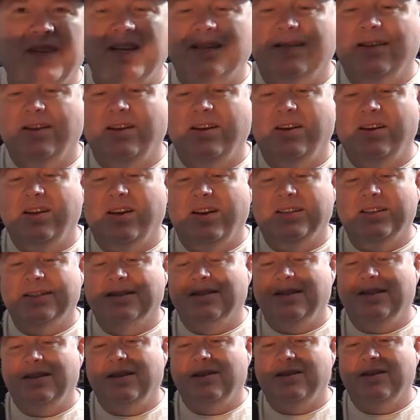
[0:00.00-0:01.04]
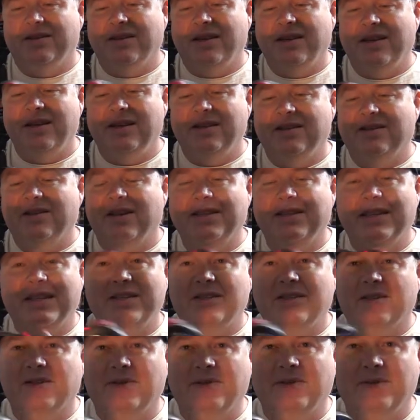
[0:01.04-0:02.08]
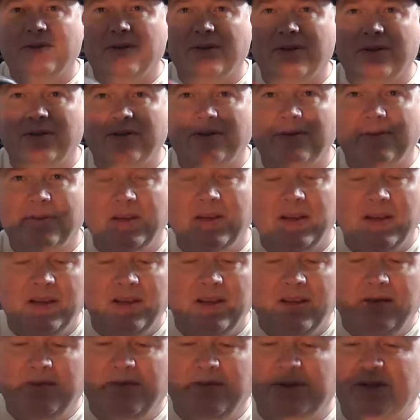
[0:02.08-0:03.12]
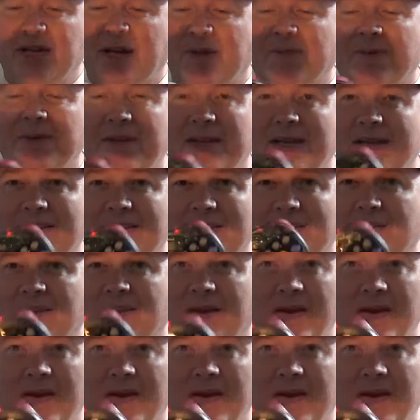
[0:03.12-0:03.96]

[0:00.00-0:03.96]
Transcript: it's, you know, it is identical to the Japanese